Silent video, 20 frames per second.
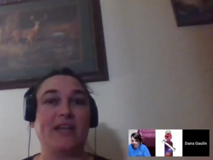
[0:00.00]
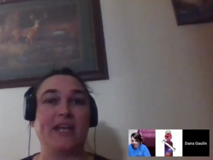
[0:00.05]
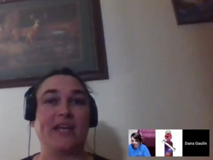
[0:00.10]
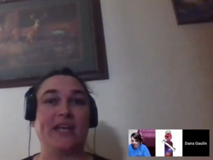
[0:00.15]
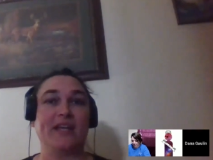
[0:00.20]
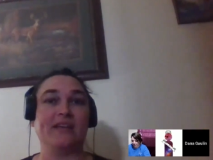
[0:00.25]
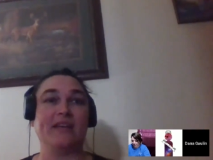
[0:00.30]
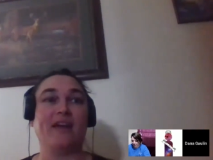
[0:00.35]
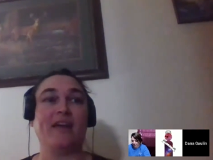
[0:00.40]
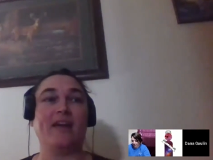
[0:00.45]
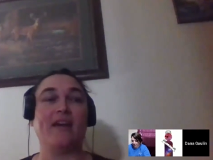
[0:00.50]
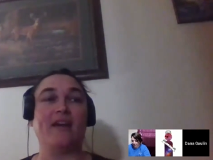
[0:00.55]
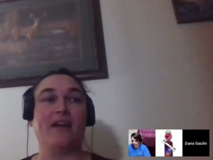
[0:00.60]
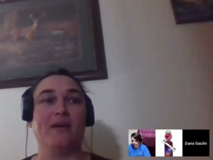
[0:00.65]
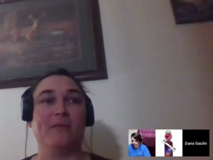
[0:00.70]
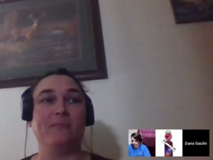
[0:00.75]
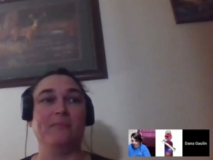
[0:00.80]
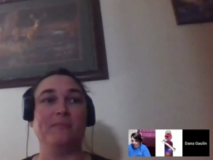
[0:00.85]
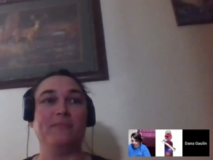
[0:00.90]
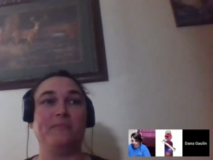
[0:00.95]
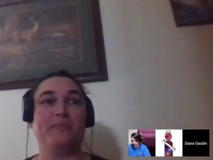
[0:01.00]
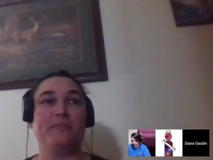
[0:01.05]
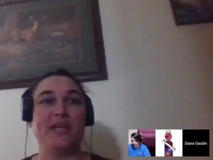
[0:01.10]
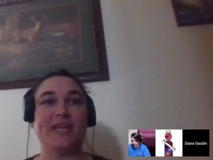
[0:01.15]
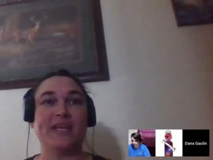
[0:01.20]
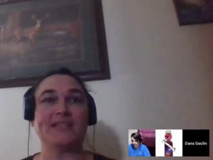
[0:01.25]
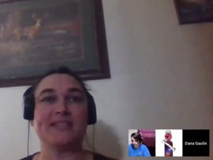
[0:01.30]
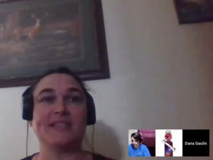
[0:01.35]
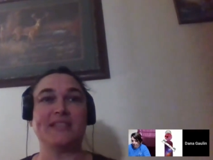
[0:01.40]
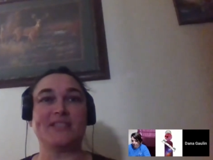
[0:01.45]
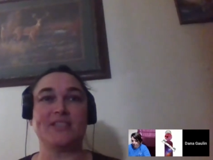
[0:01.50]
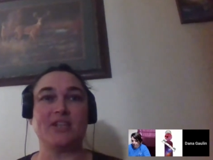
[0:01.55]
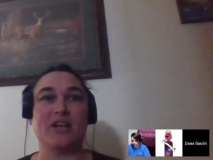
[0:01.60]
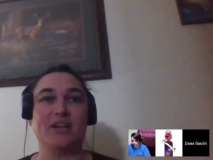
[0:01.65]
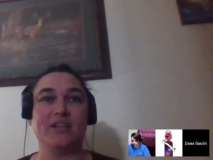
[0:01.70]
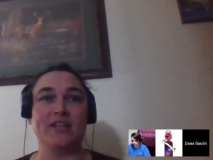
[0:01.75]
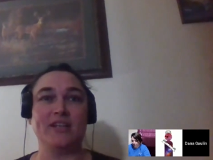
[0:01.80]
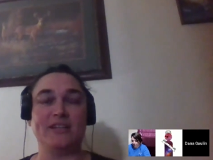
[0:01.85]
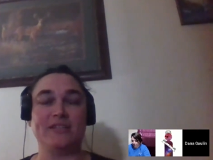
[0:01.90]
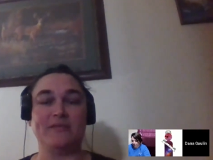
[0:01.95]
it, because it
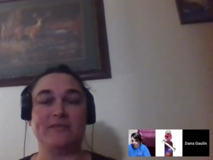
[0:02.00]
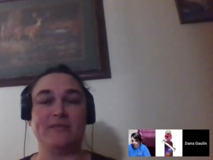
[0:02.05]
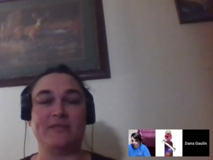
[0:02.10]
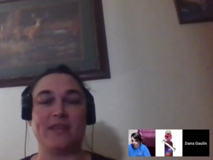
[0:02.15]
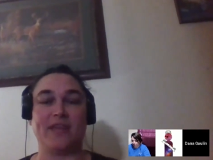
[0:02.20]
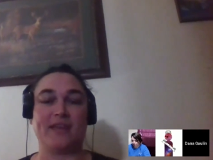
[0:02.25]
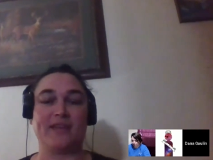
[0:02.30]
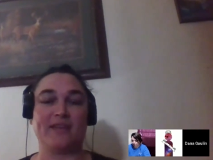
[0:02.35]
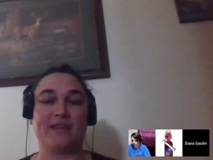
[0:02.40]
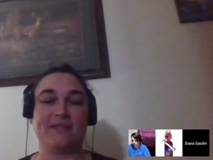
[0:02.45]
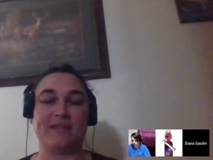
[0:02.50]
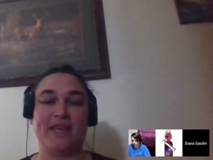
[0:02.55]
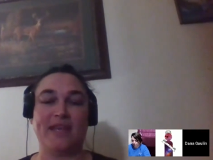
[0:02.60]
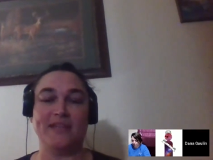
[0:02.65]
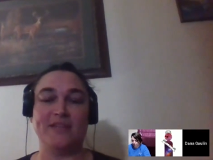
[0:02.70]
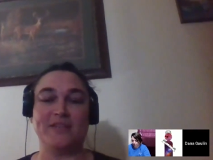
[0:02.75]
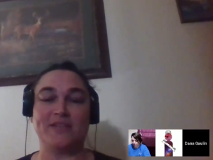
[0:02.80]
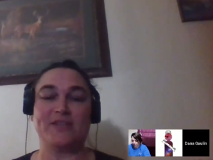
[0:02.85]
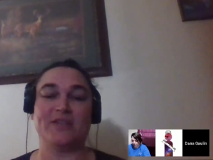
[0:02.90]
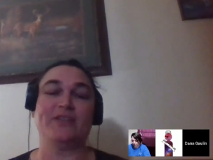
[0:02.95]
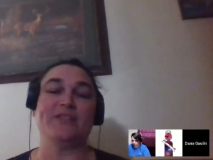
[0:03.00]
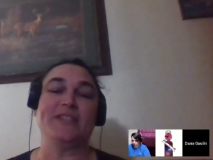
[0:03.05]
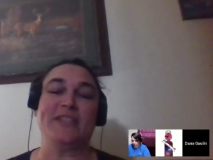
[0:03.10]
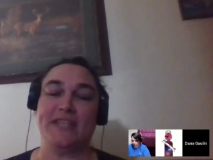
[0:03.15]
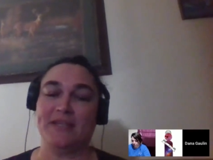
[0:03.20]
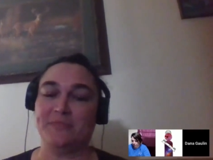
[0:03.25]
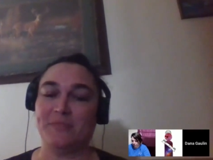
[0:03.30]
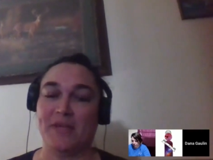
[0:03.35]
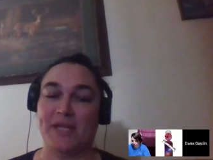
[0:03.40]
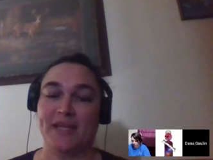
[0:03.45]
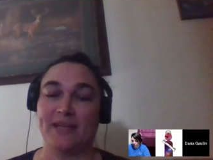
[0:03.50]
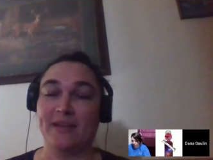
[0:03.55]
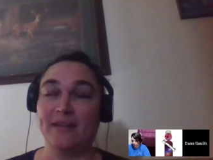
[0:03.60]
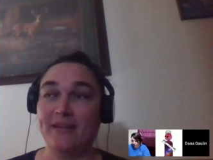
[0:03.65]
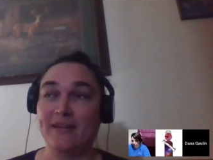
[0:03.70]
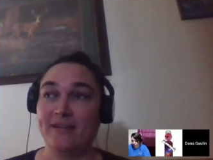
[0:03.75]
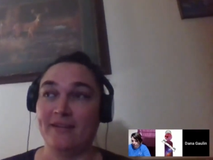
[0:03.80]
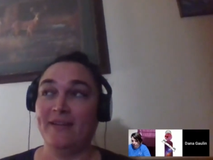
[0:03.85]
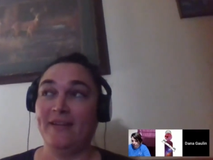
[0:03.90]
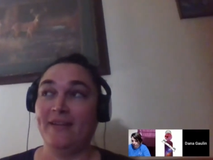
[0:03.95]
started like insulting me.
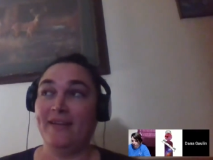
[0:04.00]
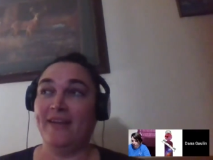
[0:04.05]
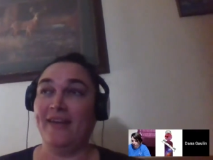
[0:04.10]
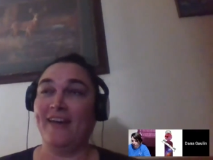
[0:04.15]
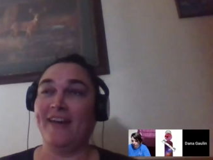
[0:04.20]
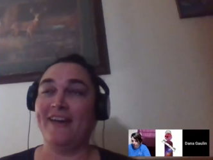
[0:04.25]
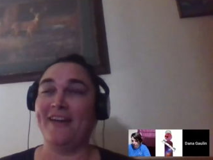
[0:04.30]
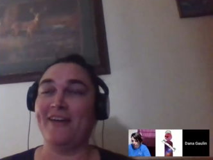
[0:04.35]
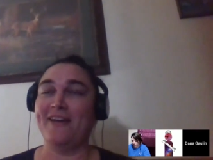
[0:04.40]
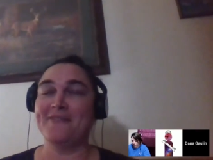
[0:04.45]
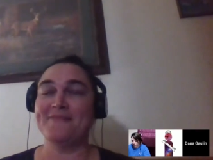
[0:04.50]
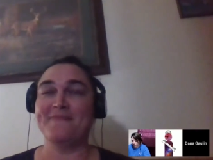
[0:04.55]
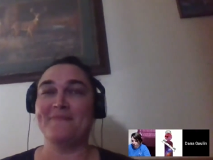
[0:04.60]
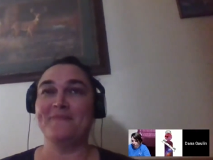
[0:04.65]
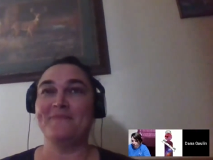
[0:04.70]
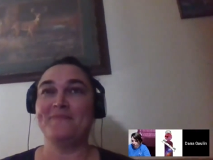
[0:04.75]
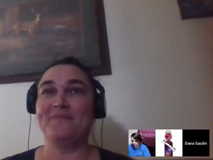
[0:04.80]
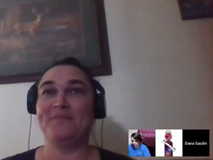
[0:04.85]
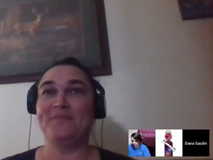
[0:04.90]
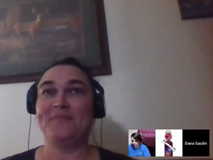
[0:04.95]
And